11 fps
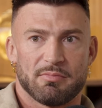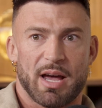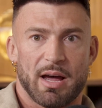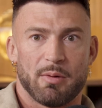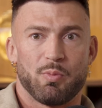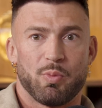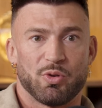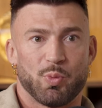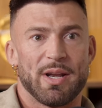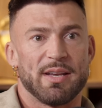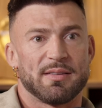that I
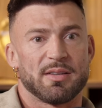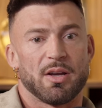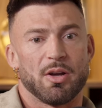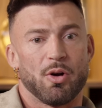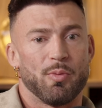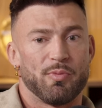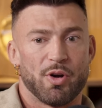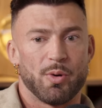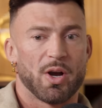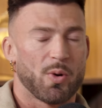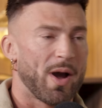was willing to
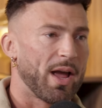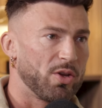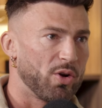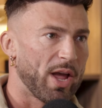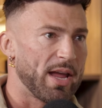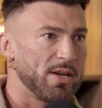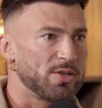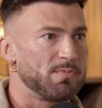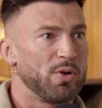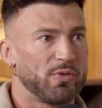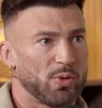uproot at quite a young
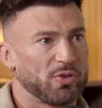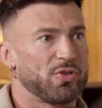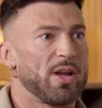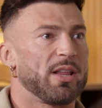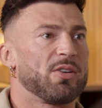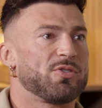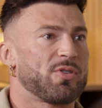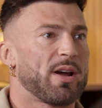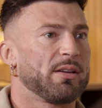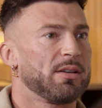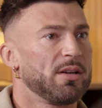age, move to Australia and
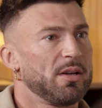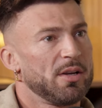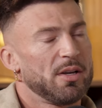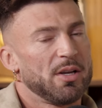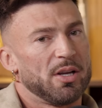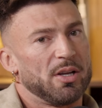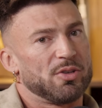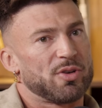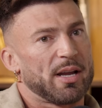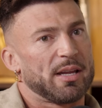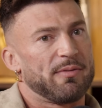
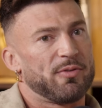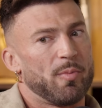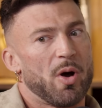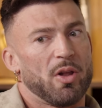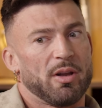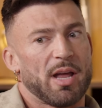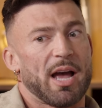try give football an